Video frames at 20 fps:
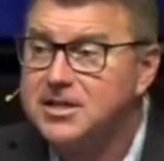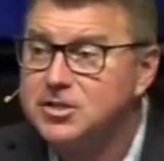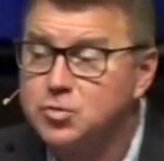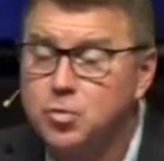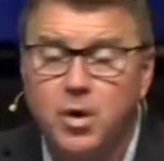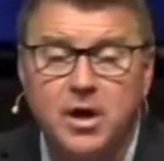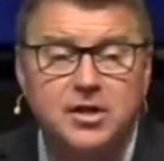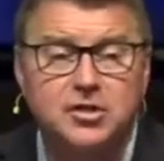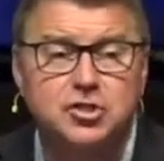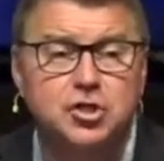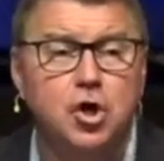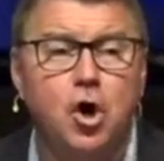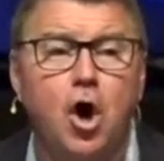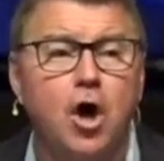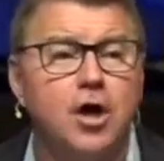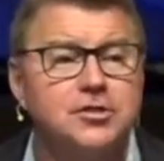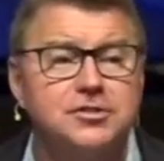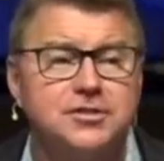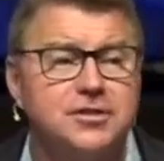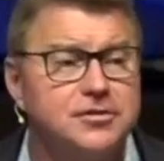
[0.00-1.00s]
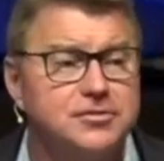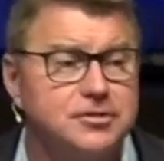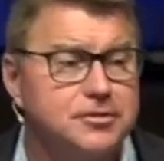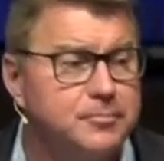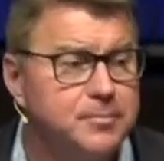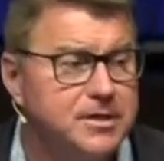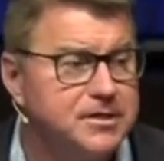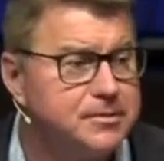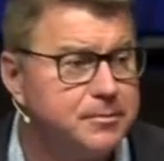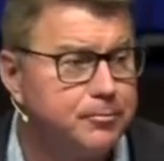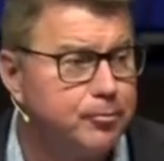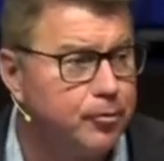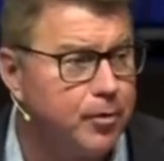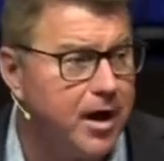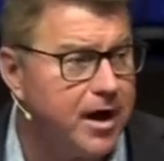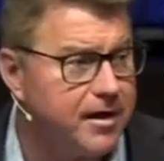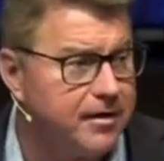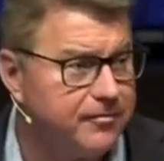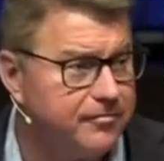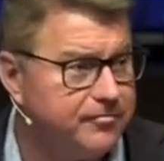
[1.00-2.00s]
is what has caused us to be
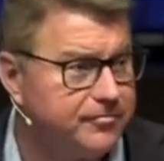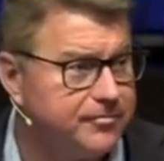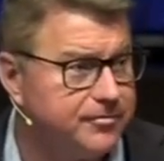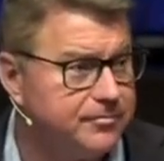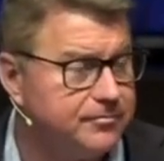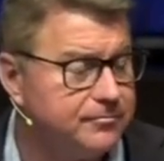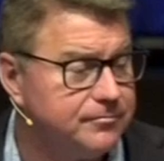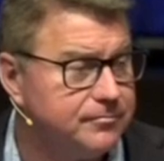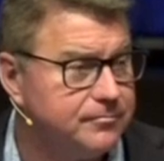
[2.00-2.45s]
depraved